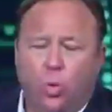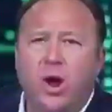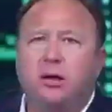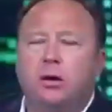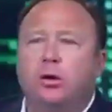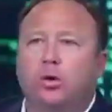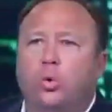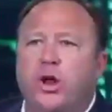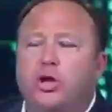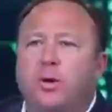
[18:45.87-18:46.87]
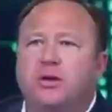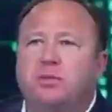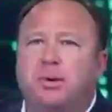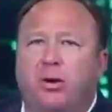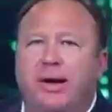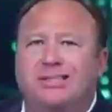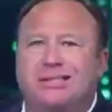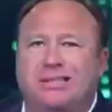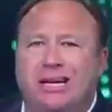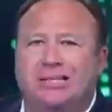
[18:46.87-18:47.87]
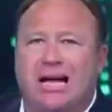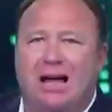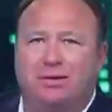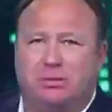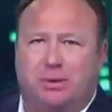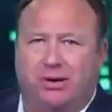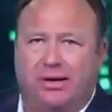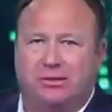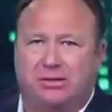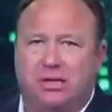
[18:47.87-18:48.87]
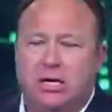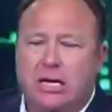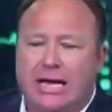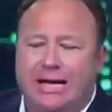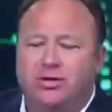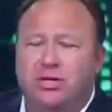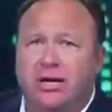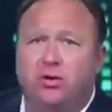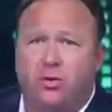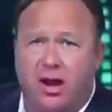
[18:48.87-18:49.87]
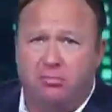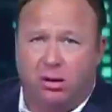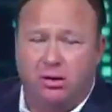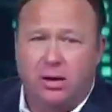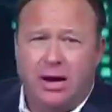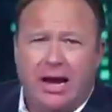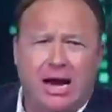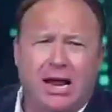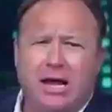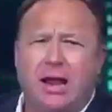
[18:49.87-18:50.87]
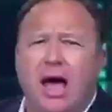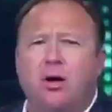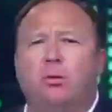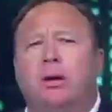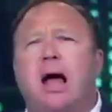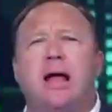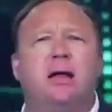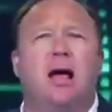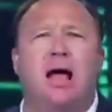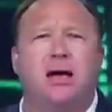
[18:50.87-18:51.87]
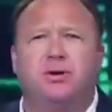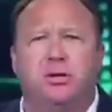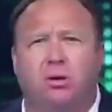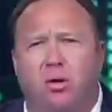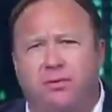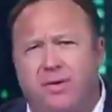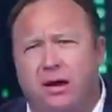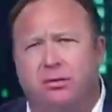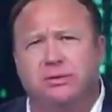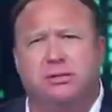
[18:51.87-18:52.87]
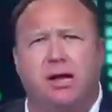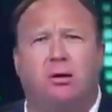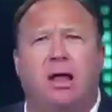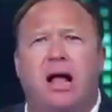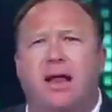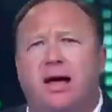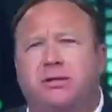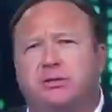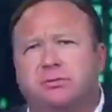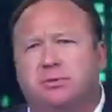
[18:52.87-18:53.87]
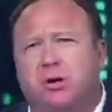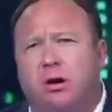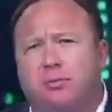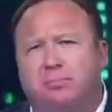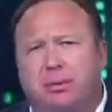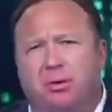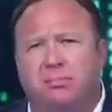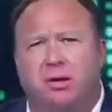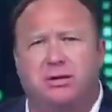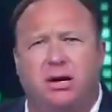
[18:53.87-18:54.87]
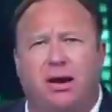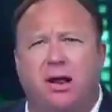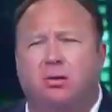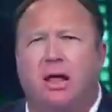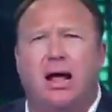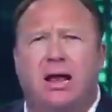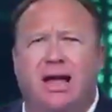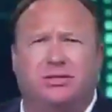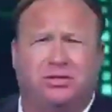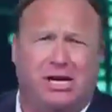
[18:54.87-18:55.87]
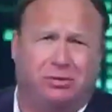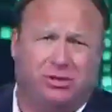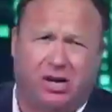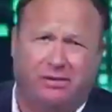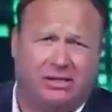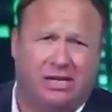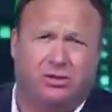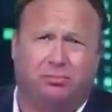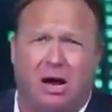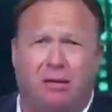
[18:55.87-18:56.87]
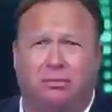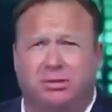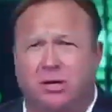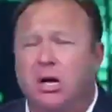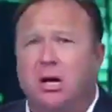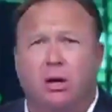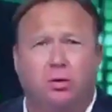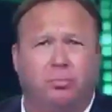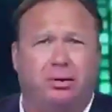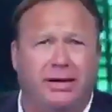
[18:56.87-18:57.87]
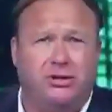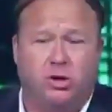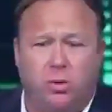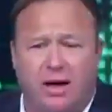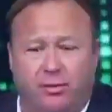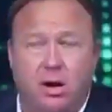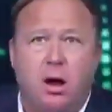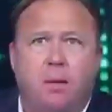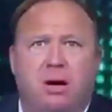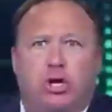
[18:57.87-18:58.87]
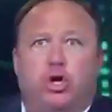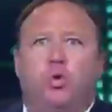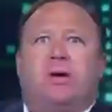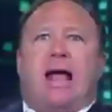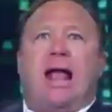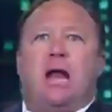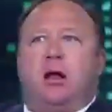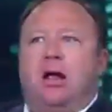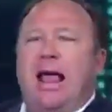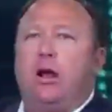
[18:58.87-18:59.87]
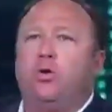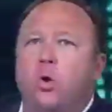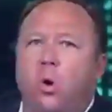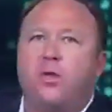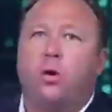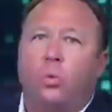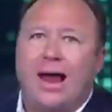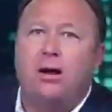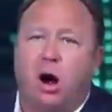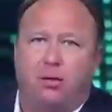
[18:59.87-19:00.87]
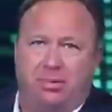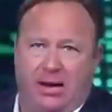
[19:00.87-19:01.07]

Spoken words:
you experience the things I've experienced, it's incredible. And again, I don't lionize all the veterans. I don't lionize current people in the military. And I don't lionize the Secret Service, got its own problems, or local police or whoever. But you can't ignore the radar